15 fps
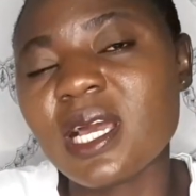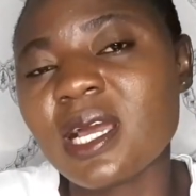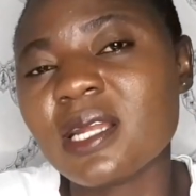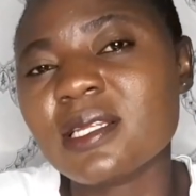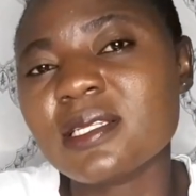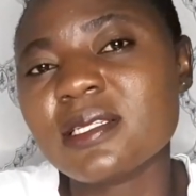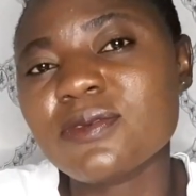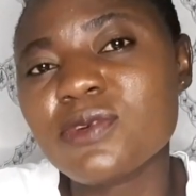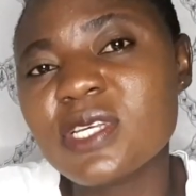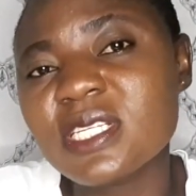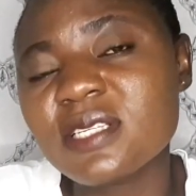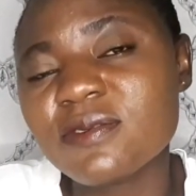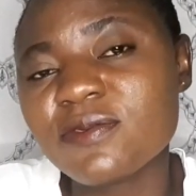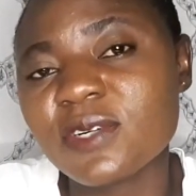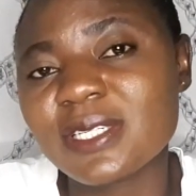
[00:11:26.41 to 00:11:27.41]
and the
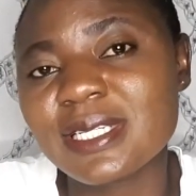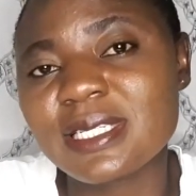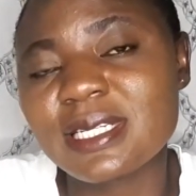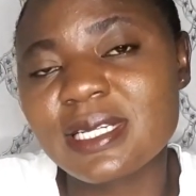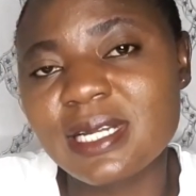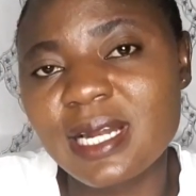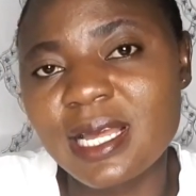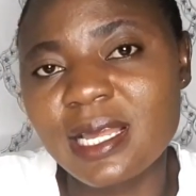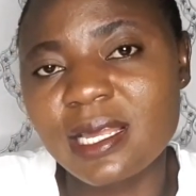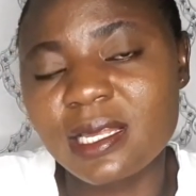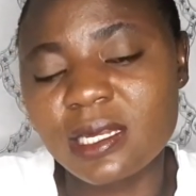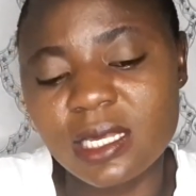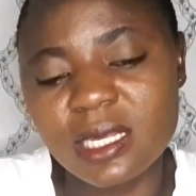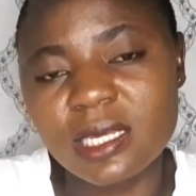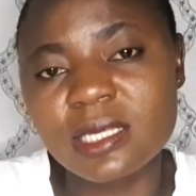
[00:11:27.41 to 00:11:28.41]
reason for the
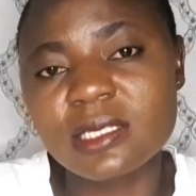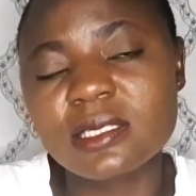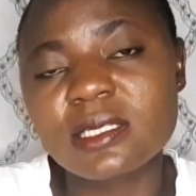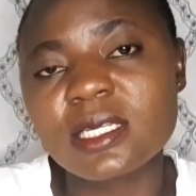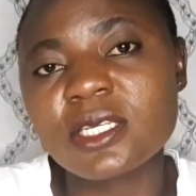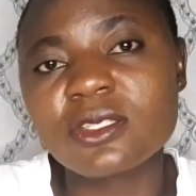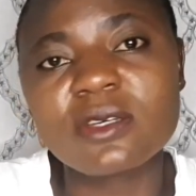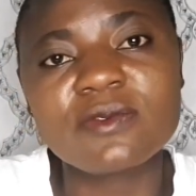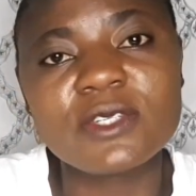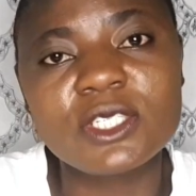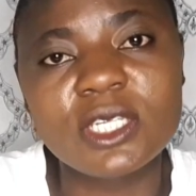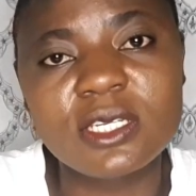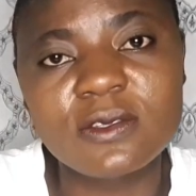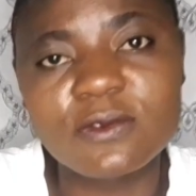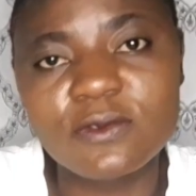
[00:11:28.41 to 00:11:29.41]
decline is
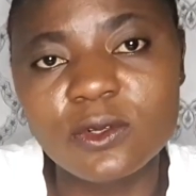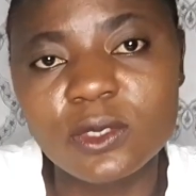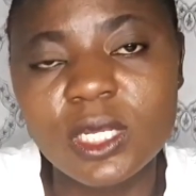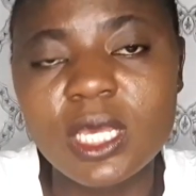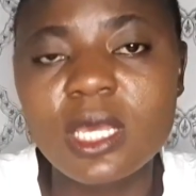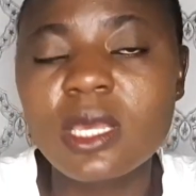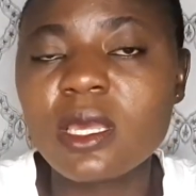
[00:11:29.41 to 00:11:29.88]
insufficient fund,